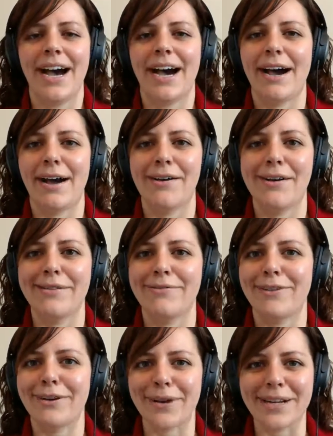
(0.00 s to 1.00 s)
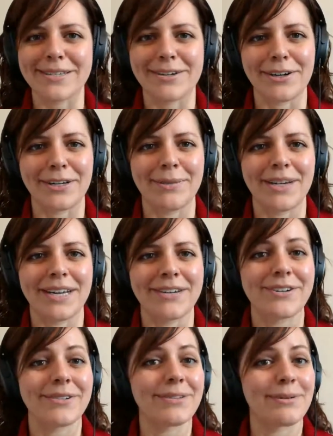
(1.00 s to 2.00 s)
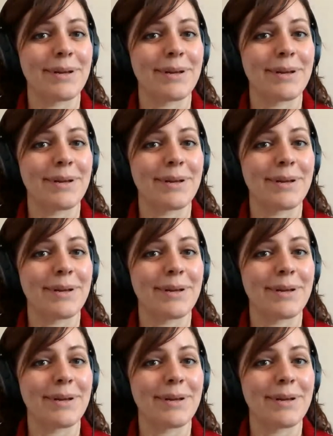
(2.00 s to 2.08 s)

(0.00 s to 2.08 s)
in fundraising or communications,